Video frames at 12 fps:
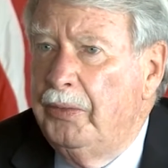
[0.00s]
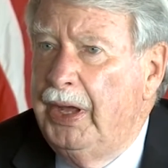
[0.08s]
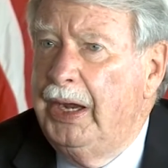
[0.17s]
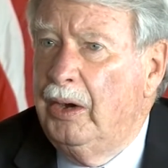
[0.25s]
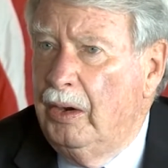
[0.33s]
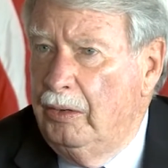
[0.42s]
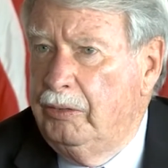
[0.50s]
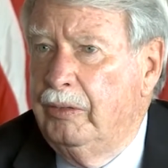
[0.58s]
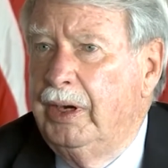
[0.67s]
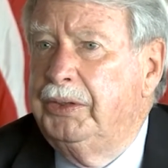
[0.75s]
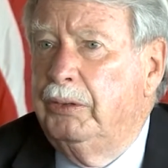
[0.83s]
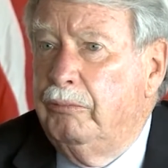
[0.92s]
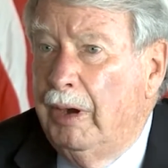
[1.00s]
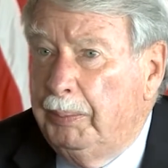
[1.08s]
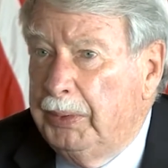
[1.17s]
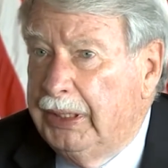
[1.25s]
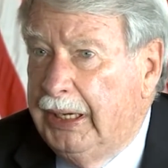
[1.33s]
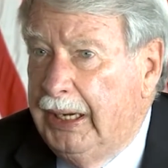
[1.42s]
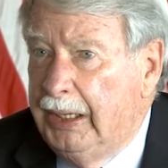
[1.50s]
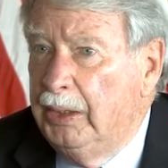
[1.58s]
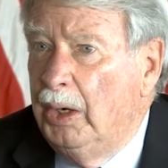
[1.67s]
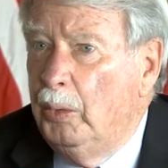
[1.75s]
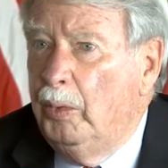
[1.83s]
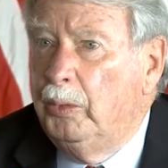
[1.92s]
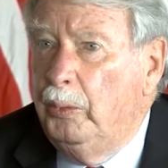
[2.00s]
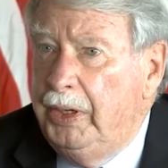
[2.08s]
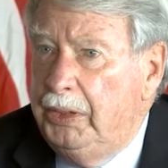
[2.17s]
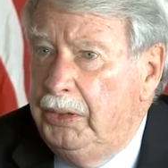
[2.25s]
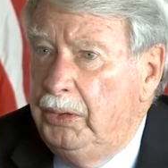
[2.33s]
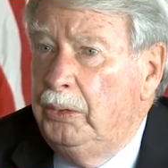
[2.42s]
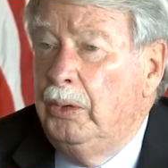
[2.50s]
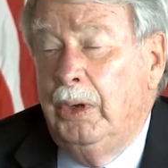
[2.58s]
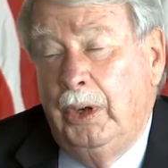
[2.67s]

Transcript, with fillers: they are trying to replicate what we do.